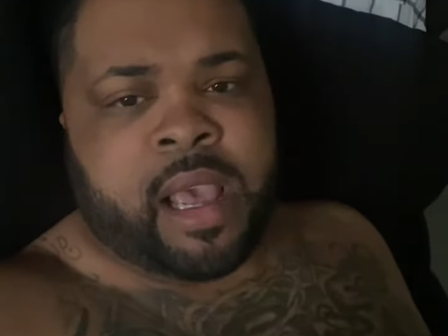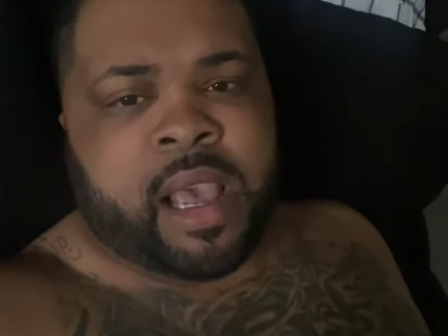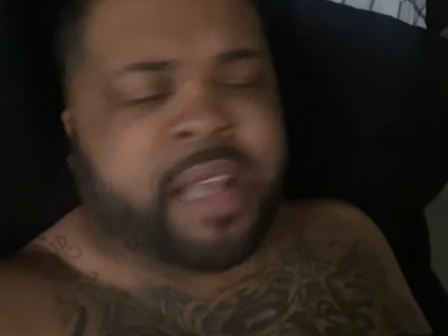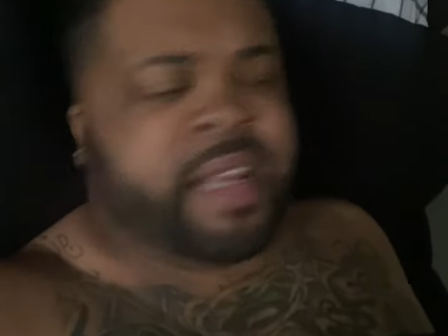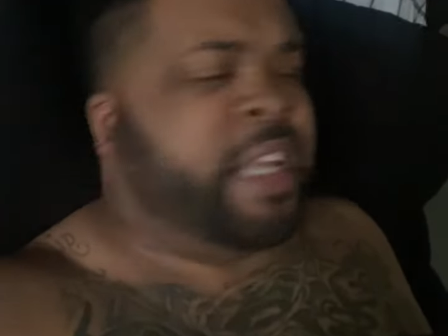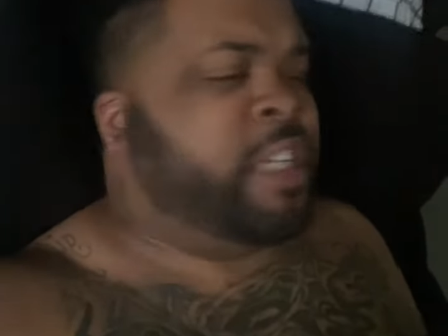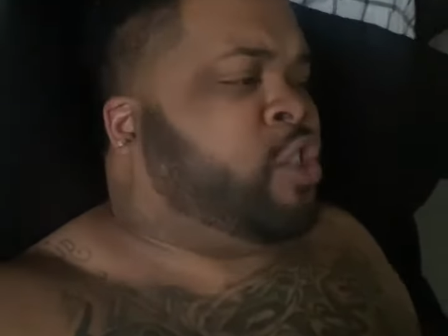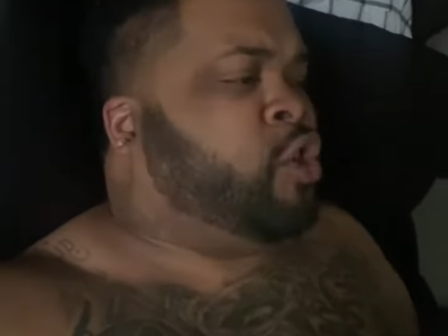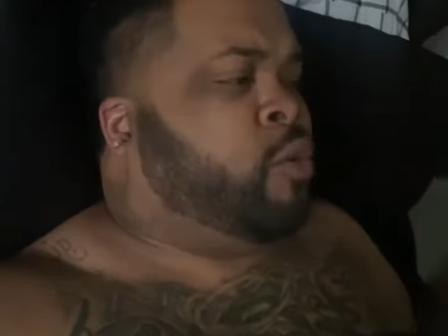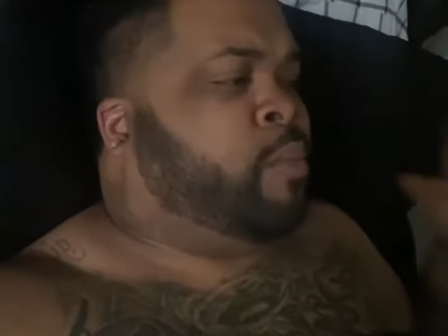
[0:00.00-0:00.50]

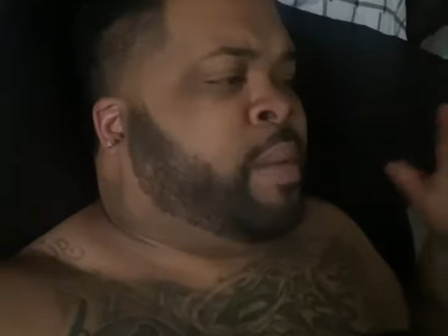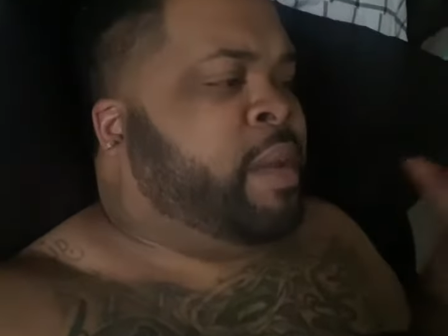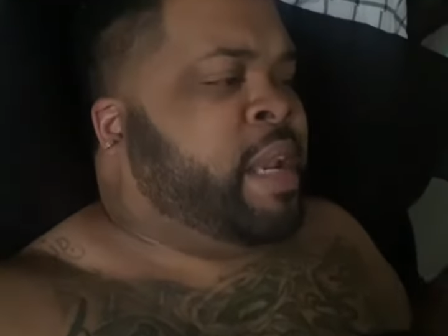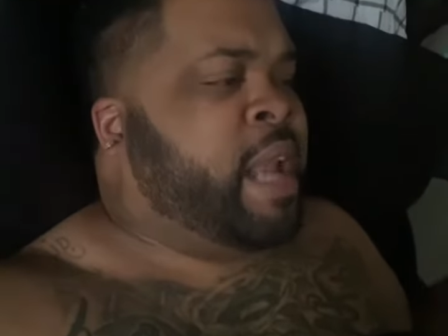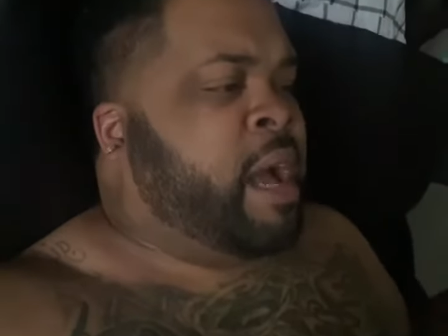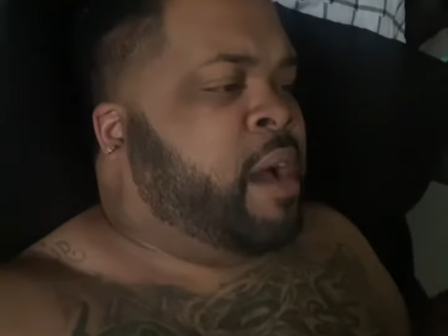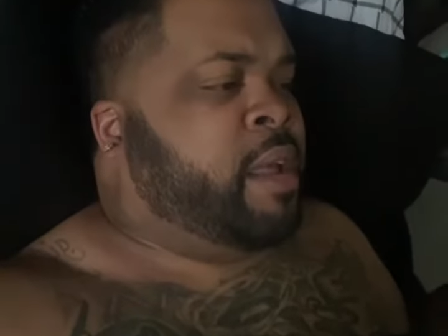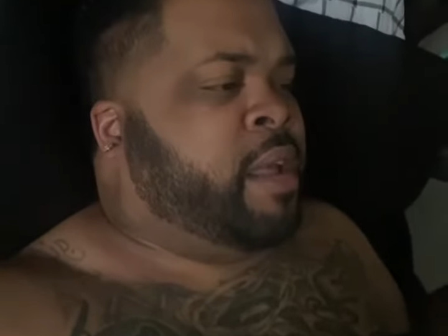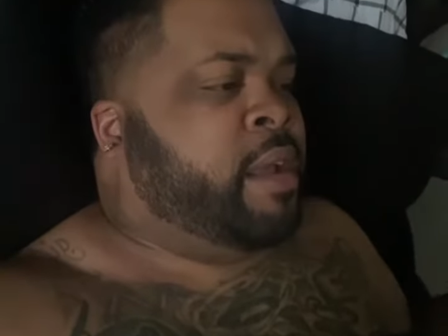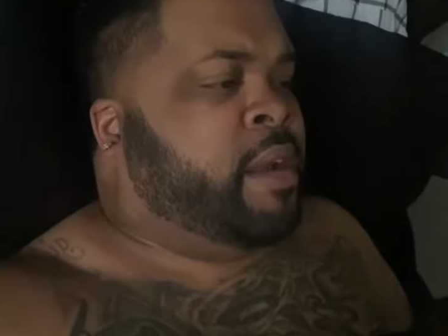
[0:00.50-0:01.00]
That you've been
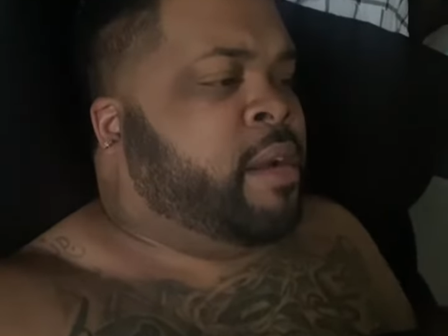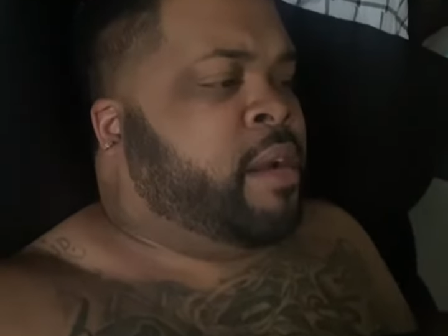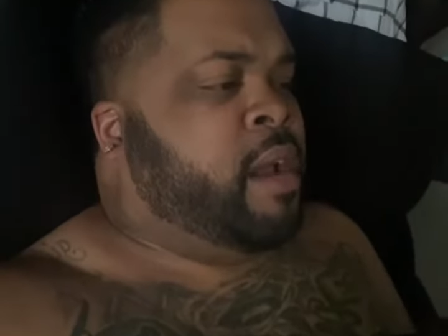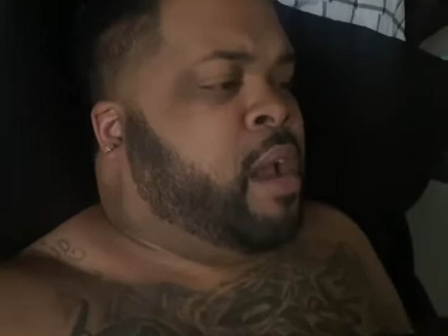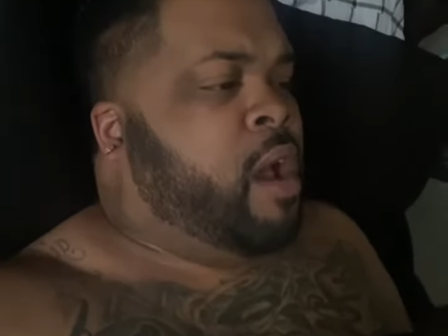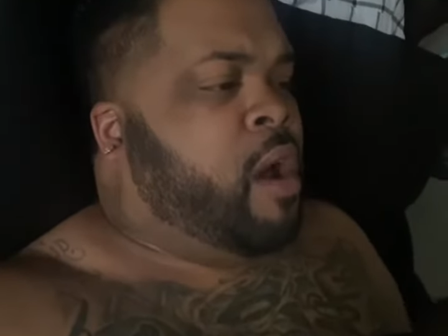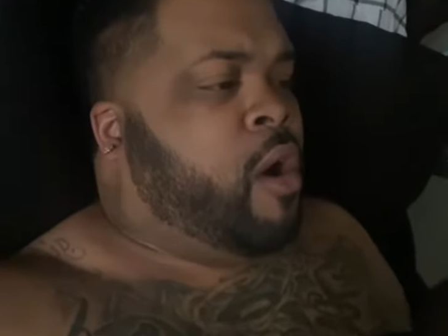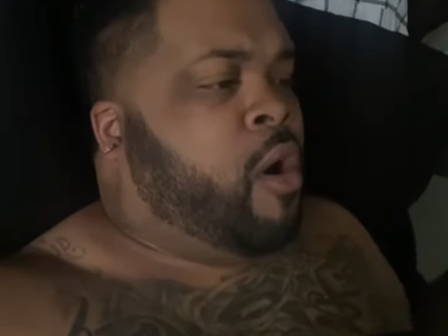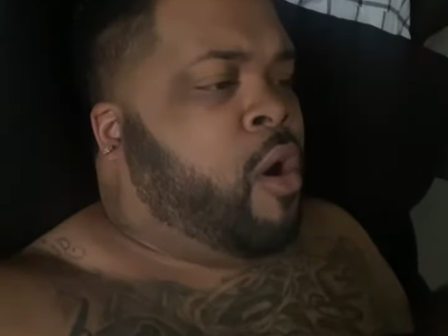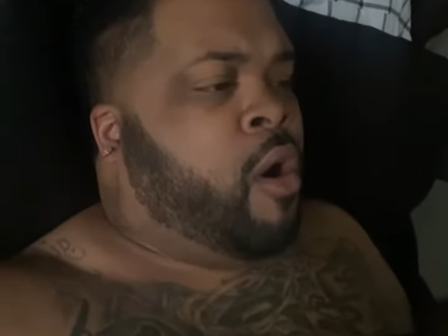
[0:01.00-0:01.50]
out here
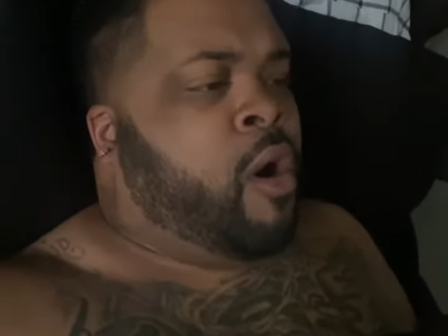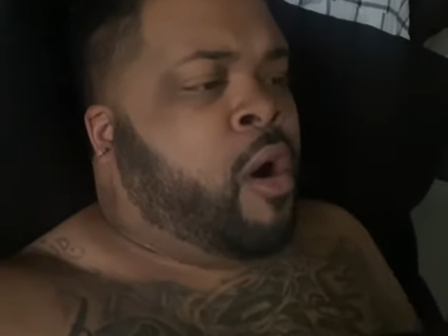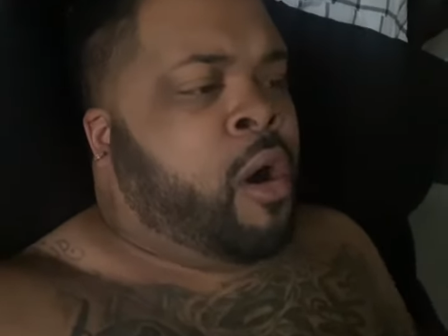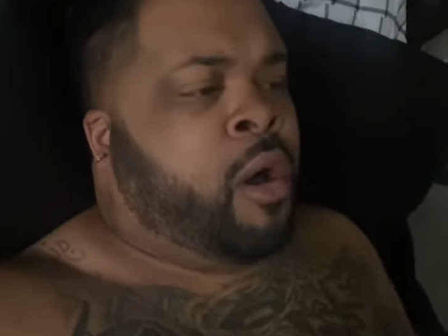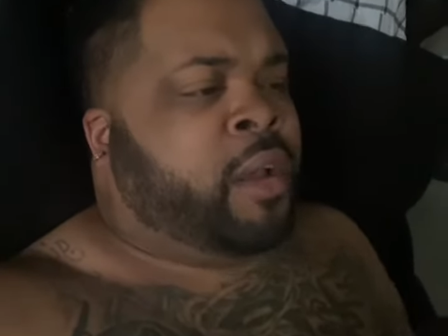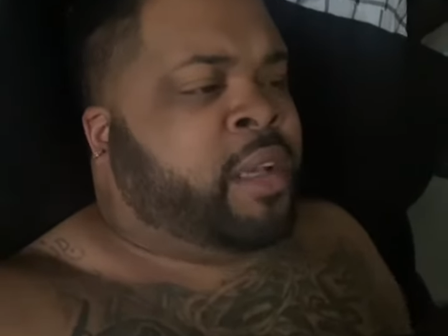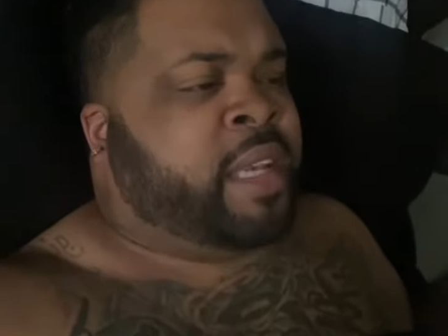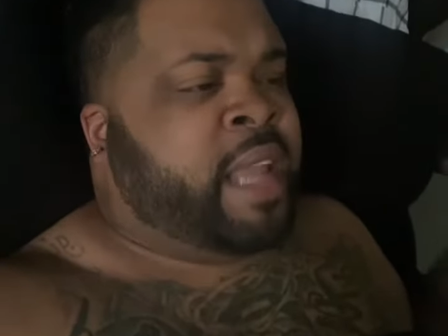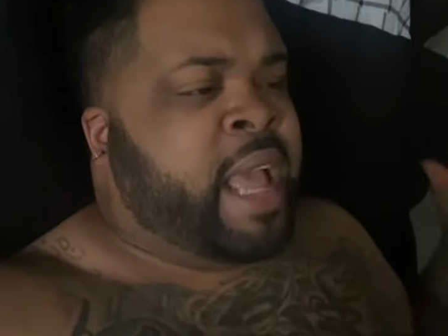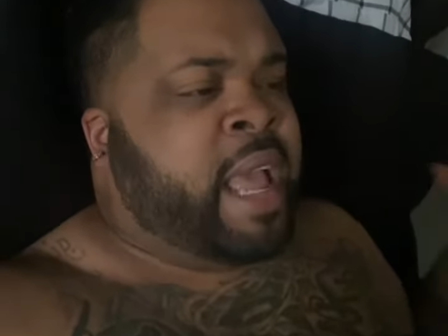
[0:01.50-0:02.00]

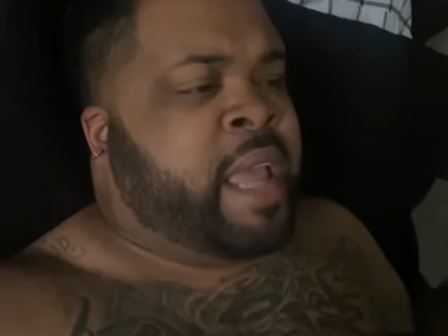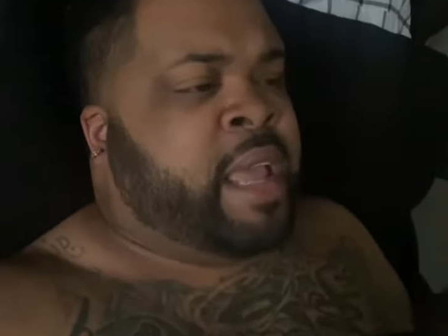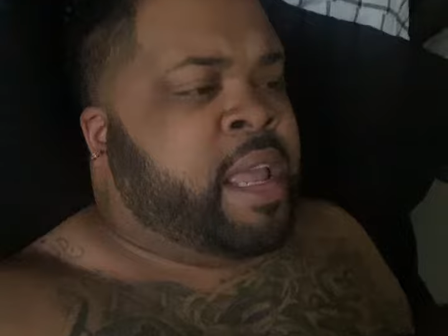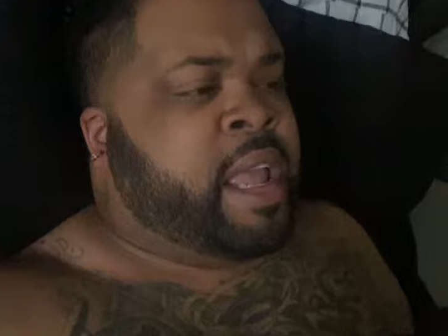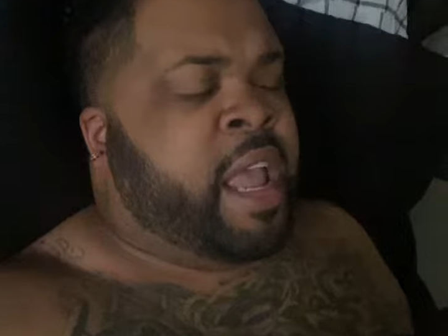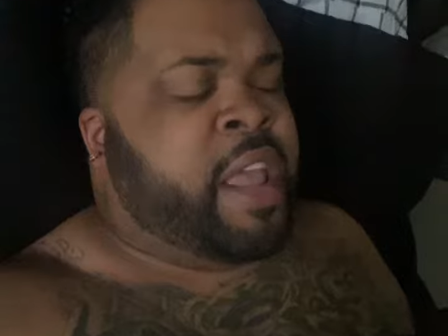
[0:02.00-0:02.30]
all day